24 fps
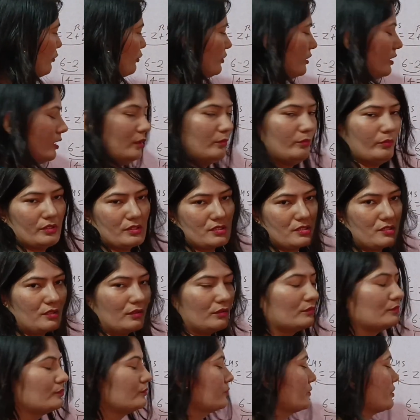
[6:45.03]
both the numbers.
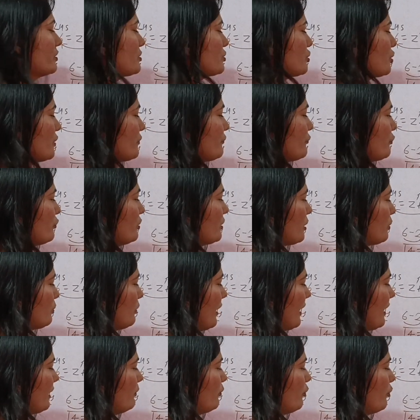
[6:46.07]
So if you
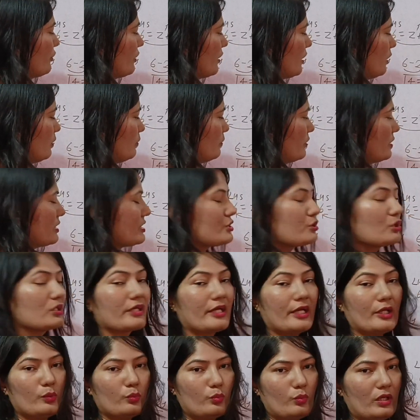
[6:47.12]
divide both the numbers, you
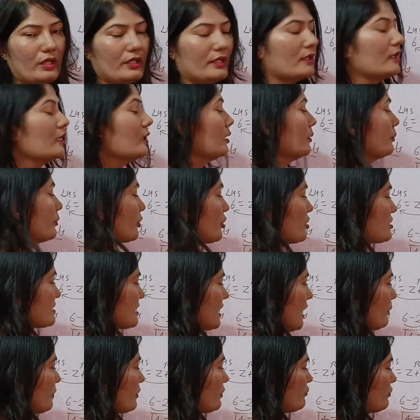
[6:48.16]
will get 1 because
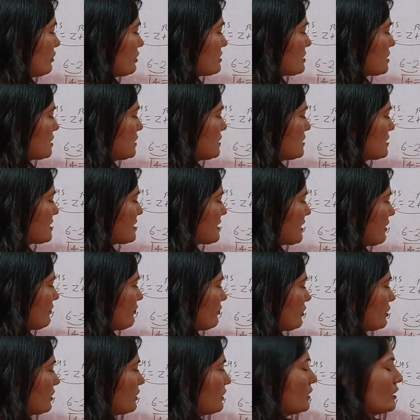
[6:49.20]
7 ones are
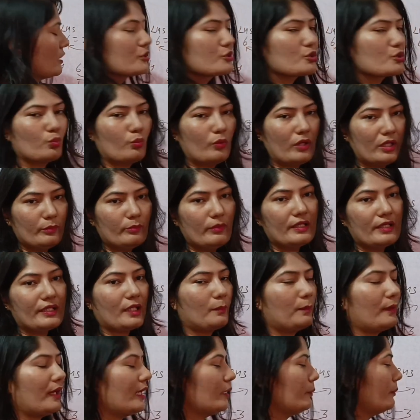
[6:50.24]
7. So 1
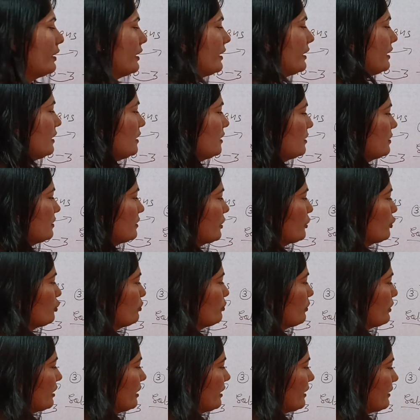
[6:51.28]
multiplied by the
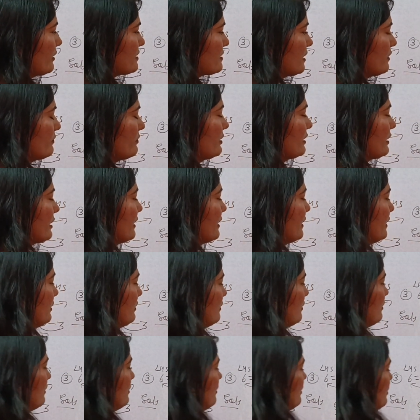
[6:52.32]
numerator 17,